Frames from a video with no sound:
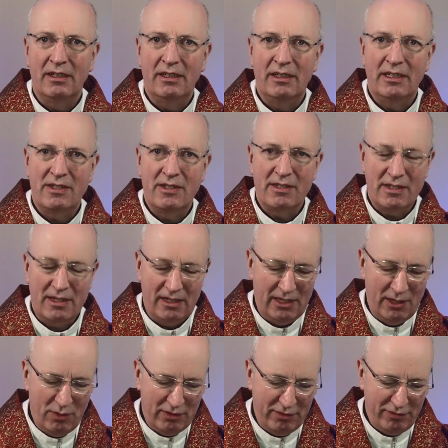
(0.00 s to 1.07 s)
Let's
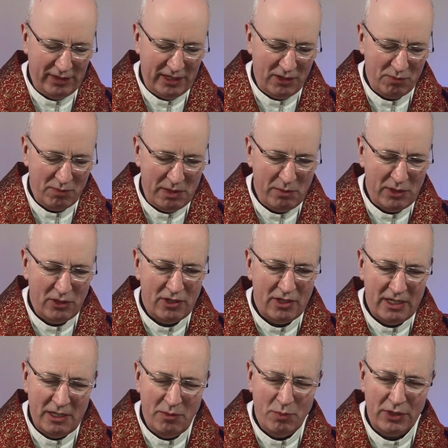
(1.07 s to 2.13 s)
allow our faith maybe to
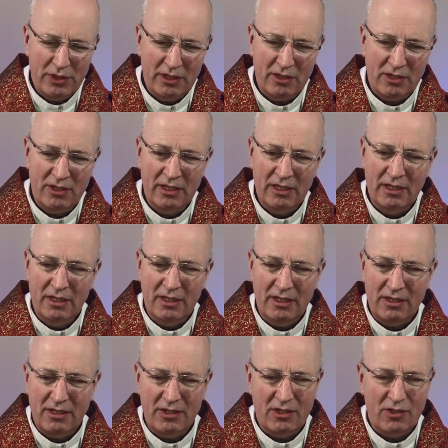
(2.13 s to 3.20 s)
deepen and
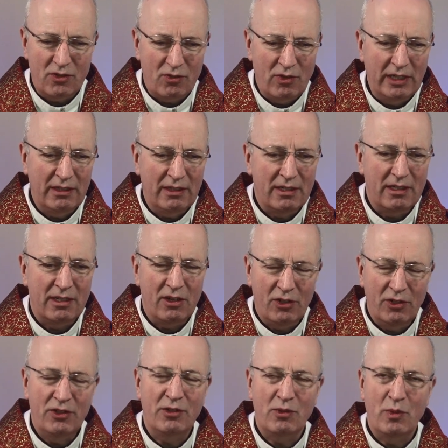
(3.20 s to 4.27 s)
strengthen in
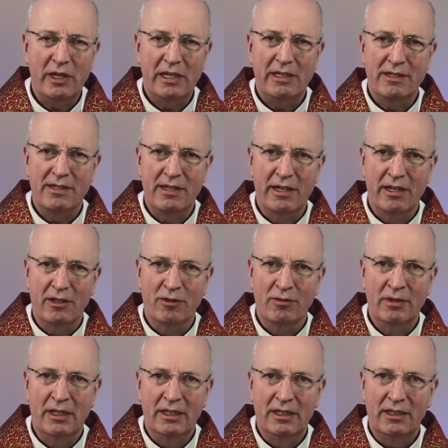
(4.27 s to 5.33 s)
other ways now.
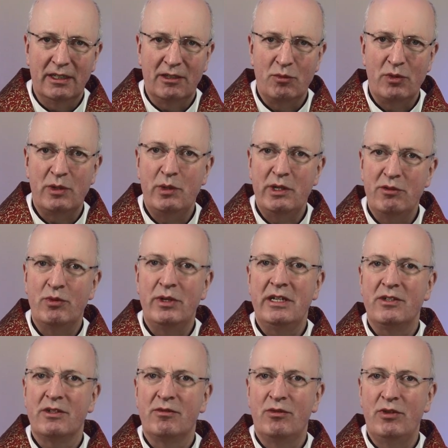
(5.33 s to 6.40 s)
There will be
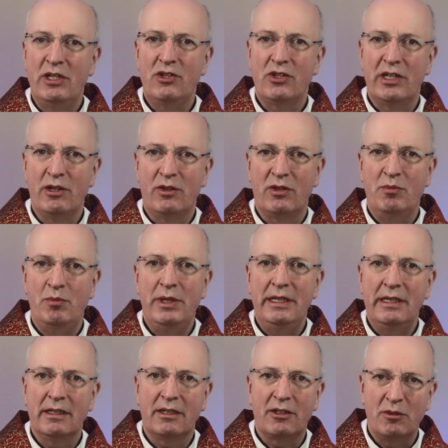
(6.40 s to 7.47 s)
ways of reaching out and
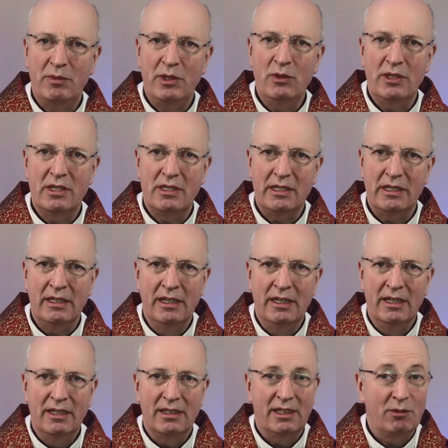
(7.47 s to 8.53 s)
being a community
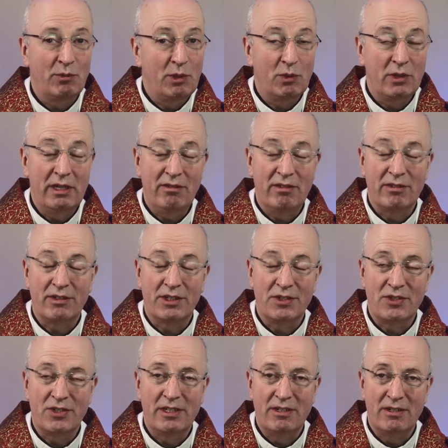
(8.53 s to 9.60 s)
that we would never have
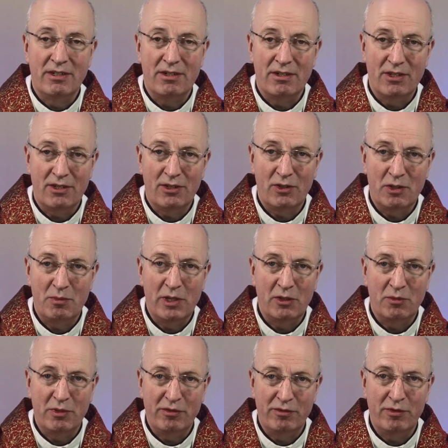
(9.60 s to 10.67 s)
considered or thought
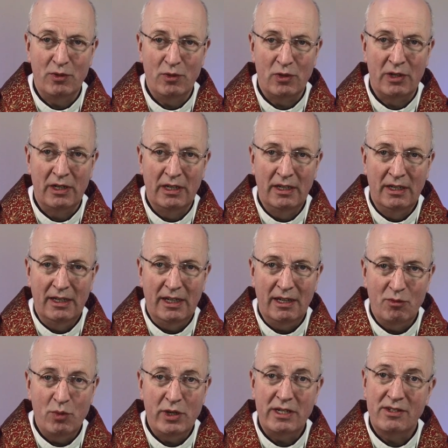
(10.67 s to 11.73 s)
about before,
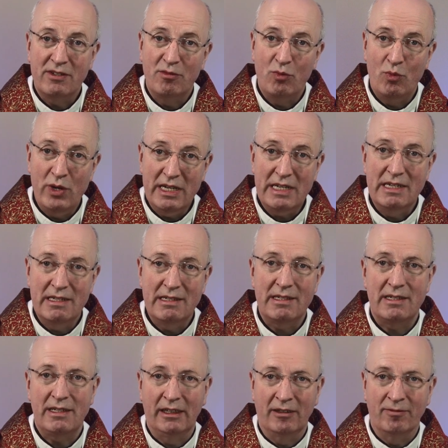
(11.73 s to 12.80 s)
and ways of
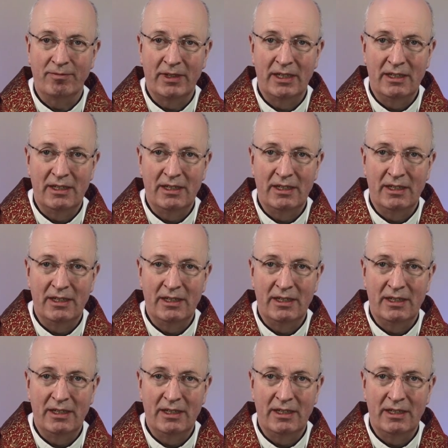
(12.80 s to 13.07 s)
witnessing